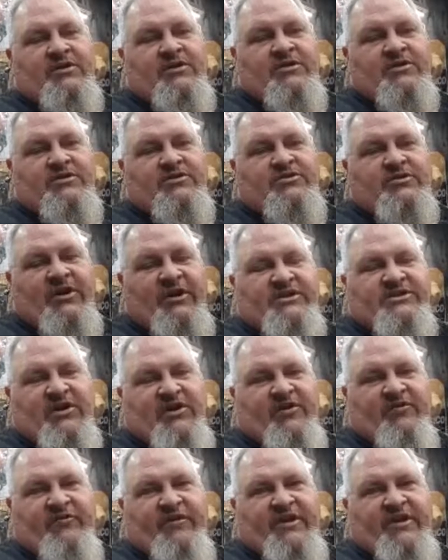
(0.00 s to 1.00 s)
trucks,
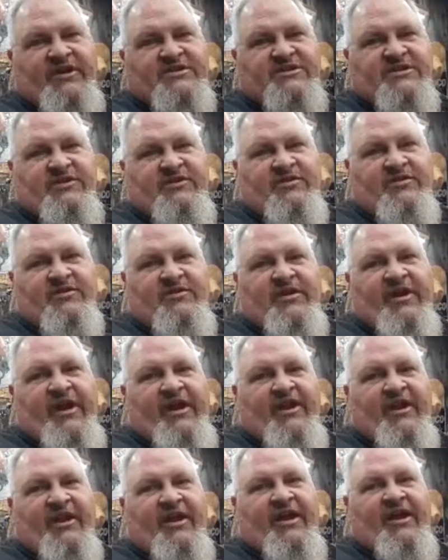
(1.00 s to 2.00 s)
RVs, and
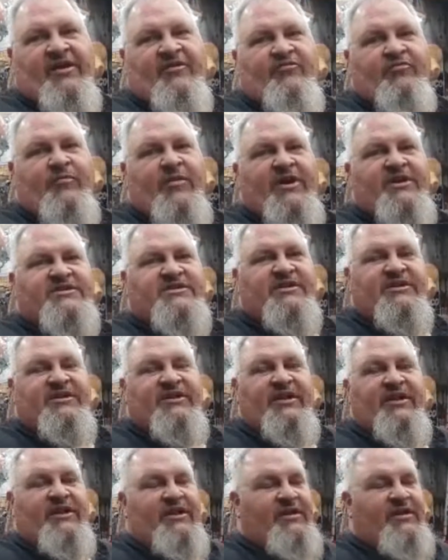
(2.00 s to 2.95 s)
life, basically.